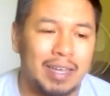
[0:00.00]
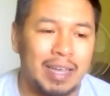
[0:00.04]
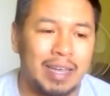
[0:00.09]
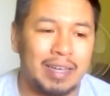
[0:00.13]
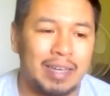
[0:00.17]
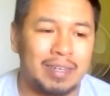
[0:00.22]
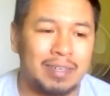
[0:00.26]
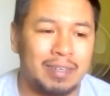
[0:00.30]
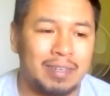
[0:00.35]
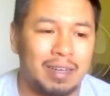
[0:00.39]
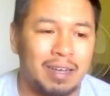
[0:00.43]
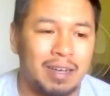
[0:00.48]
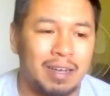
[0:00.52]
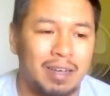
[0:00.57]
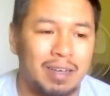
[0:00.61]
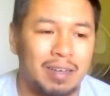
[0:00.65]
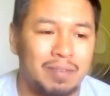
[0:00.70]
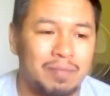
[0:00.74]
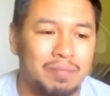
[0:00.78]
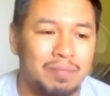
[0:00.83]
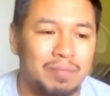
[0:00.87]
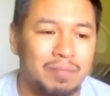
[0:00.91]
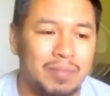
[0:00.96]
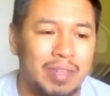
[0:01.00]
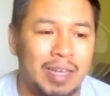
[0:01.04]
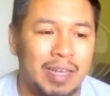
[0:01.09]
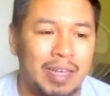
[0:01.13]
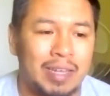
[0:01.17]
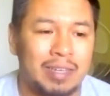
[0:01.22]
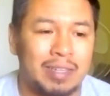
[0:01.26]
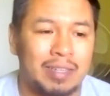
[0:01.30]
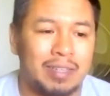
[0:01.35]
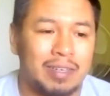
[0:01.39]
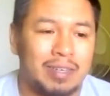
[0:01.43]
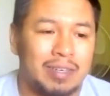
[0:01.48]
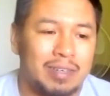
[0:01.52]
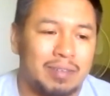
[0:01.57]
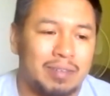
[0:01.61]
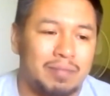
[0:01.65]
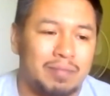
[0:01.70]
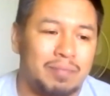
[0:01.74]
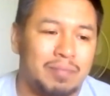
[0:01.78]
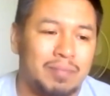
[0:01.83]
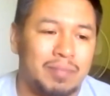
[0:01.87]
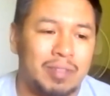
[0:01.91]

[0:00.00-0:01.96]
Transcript: and uh, and the